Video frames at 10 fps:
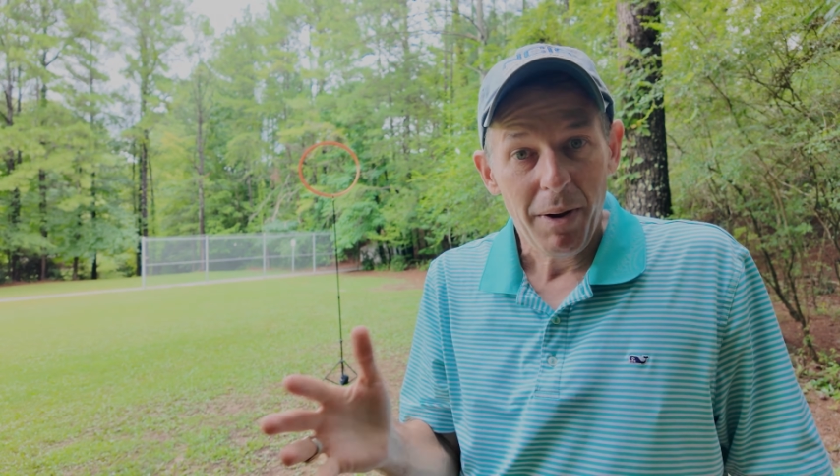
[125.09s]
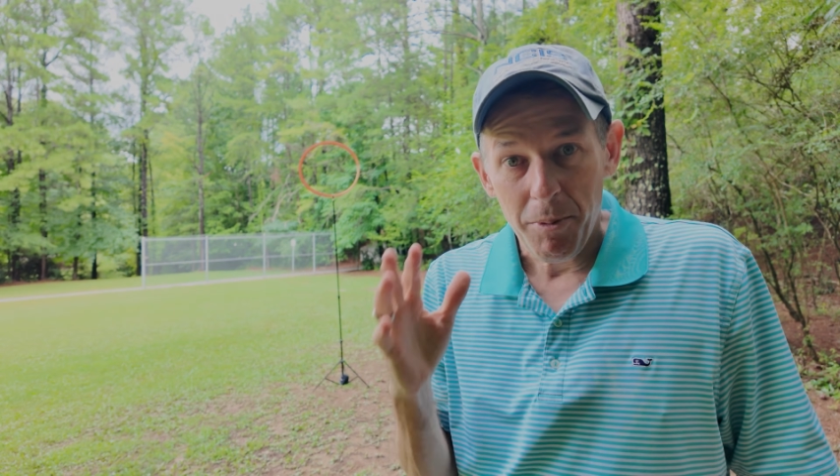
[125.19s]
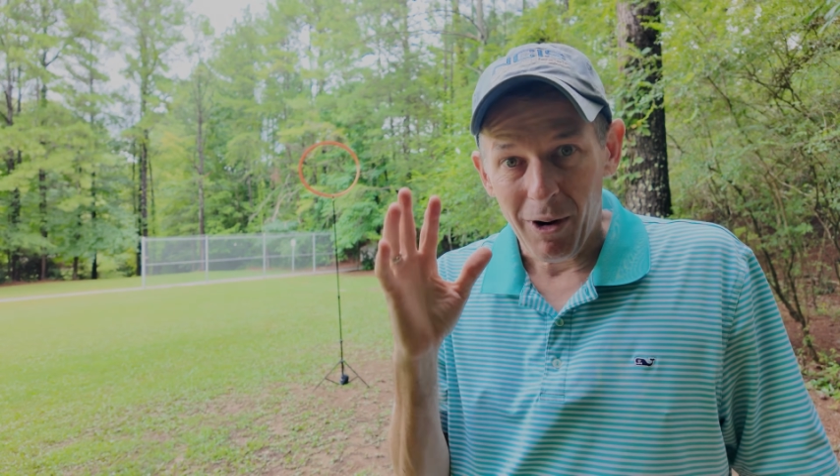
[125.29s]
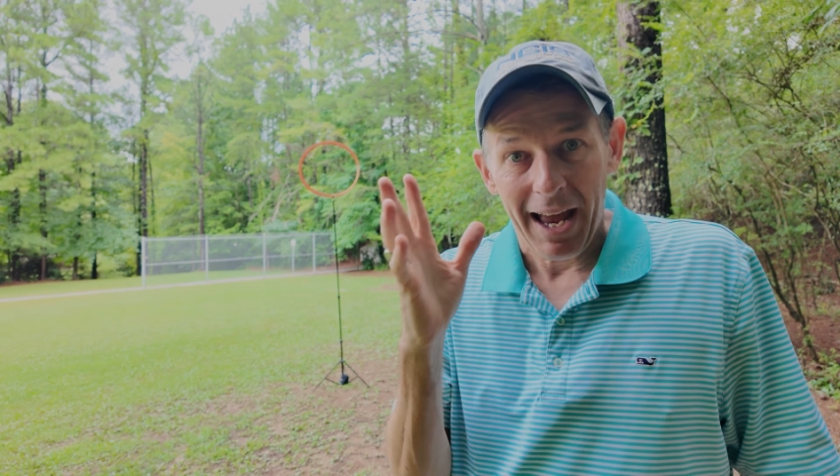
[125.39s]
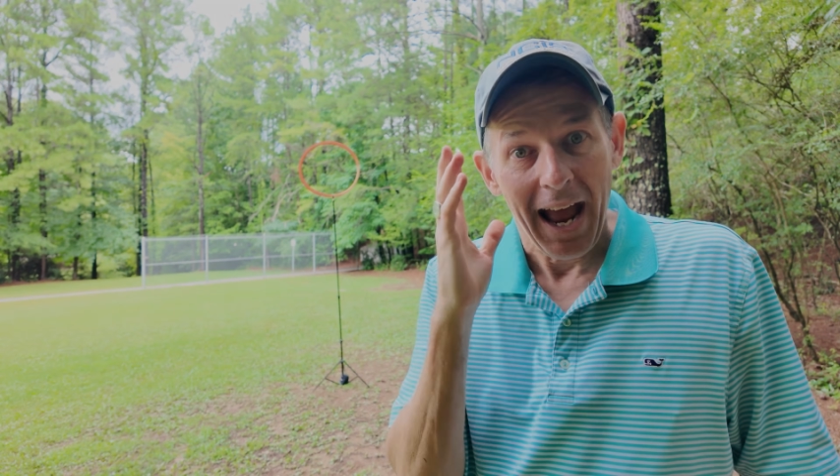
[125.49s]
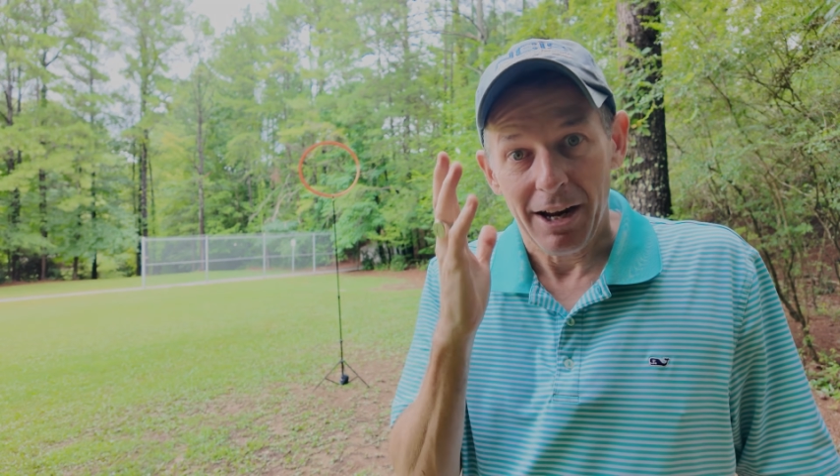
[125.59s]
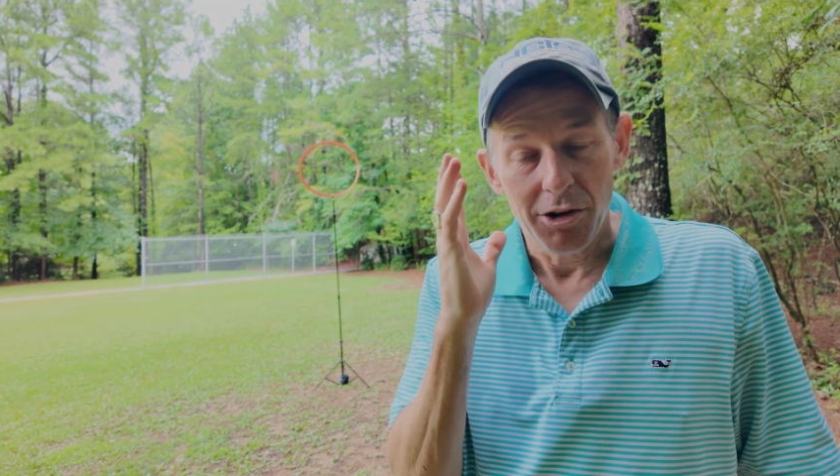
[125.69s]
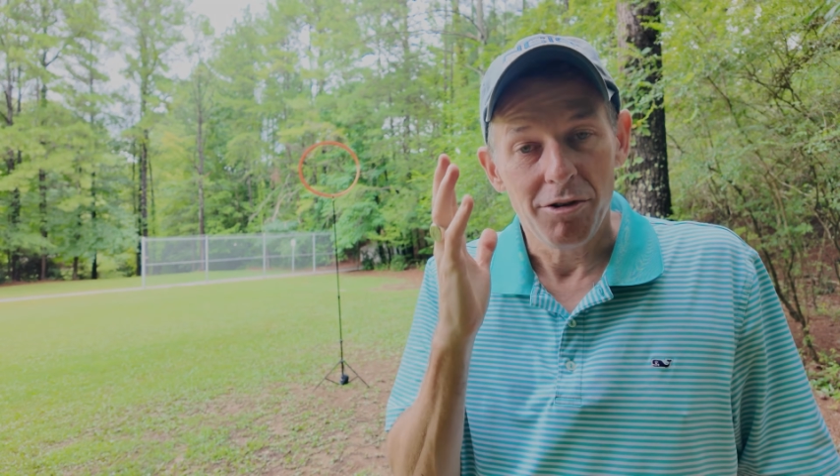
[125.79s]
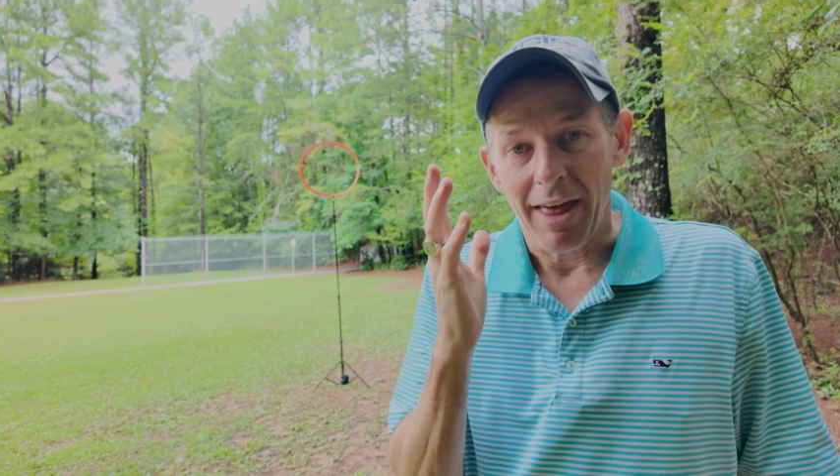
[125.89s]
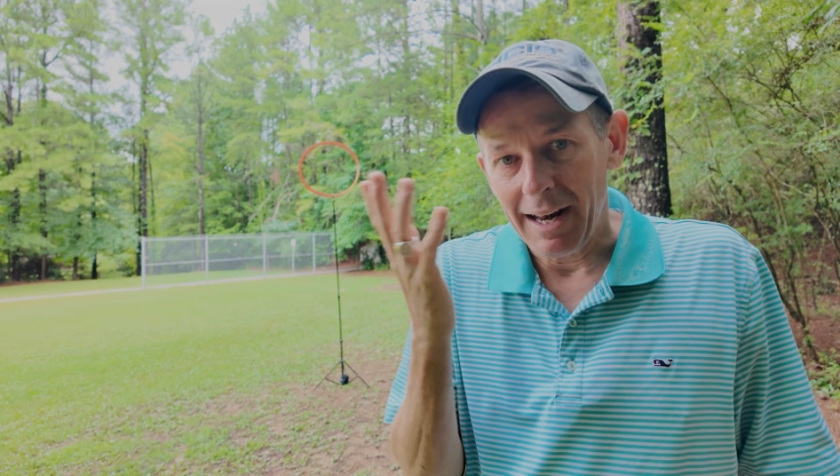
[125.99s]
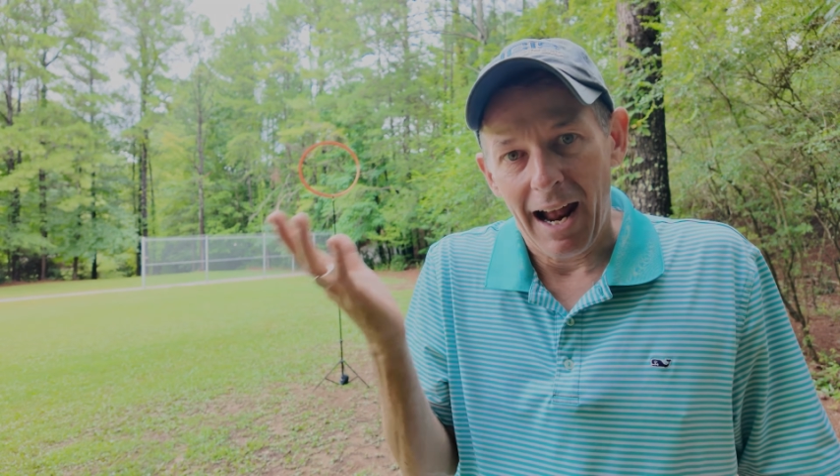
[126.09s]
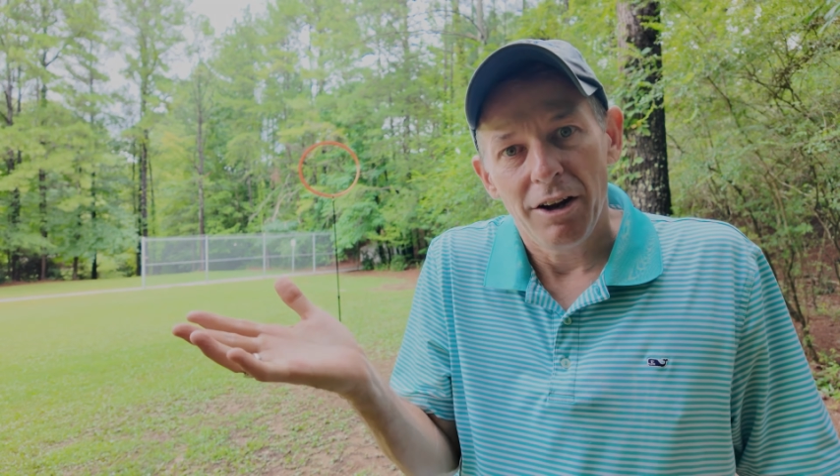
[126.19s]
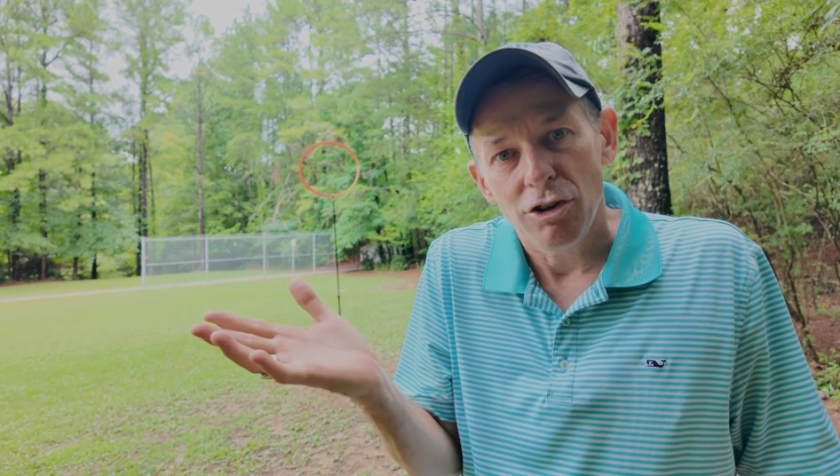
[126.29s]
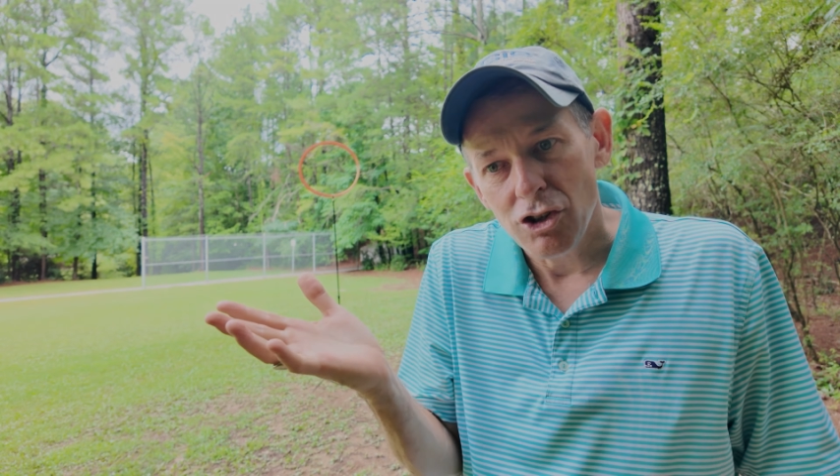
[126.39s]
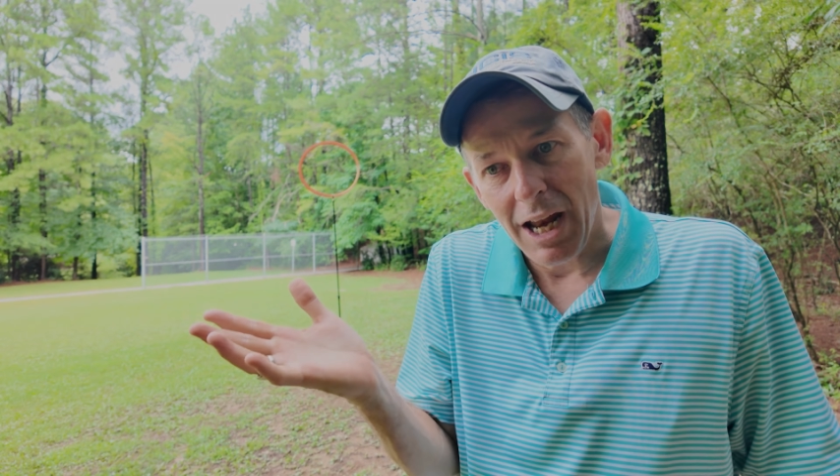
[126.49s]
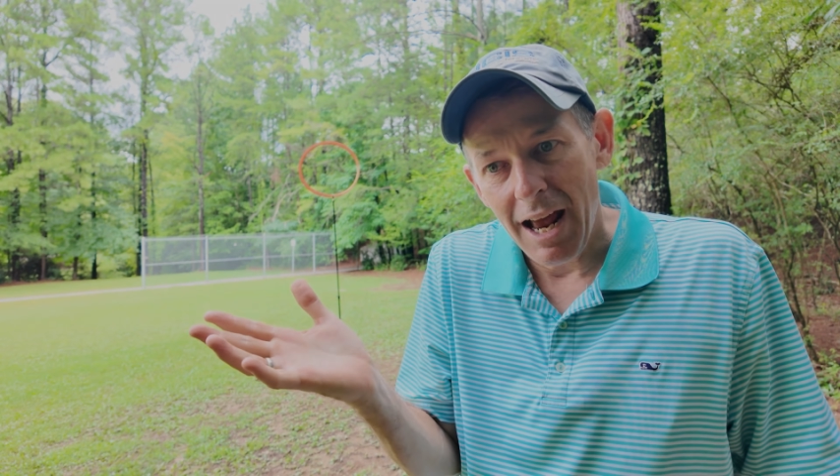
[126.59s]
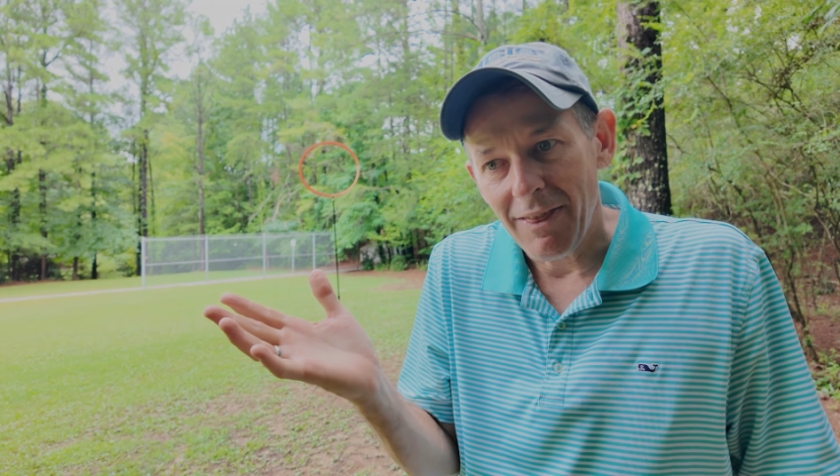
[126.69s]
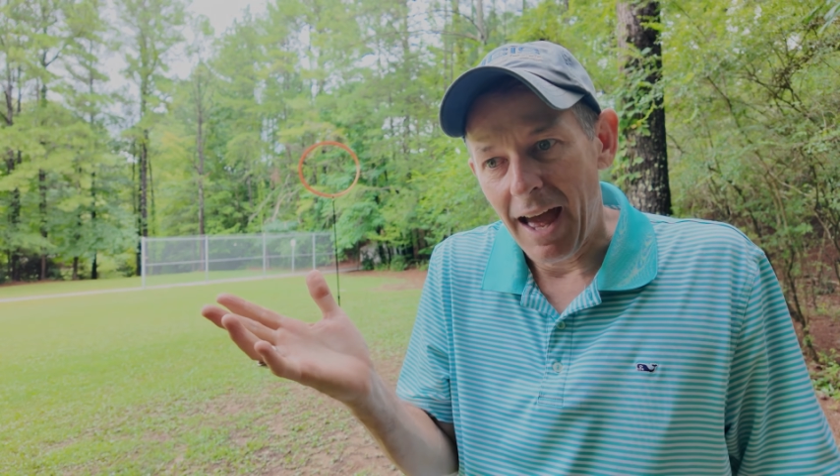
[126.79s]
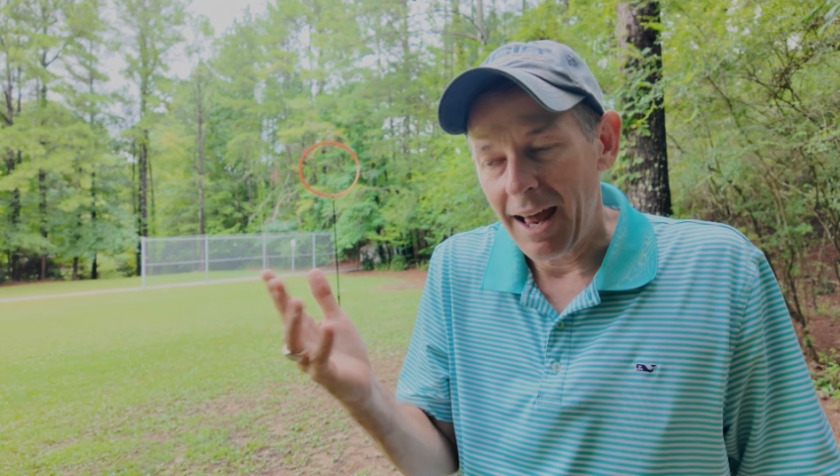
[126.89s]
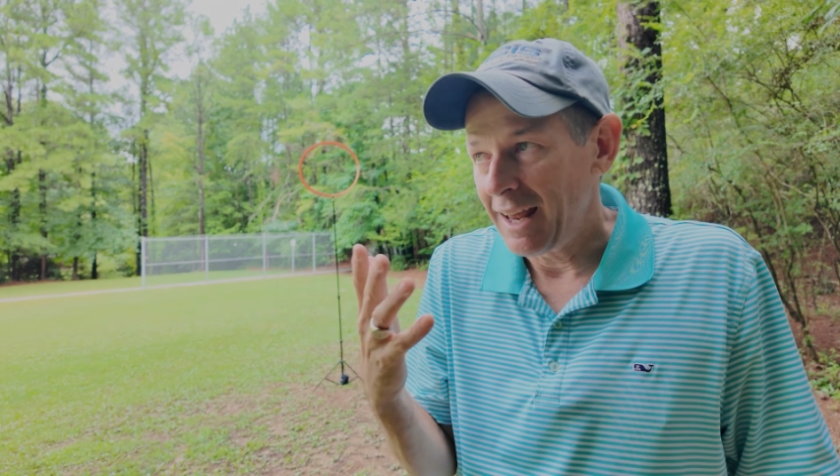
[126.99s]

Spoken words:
people can't do that, and I understand that,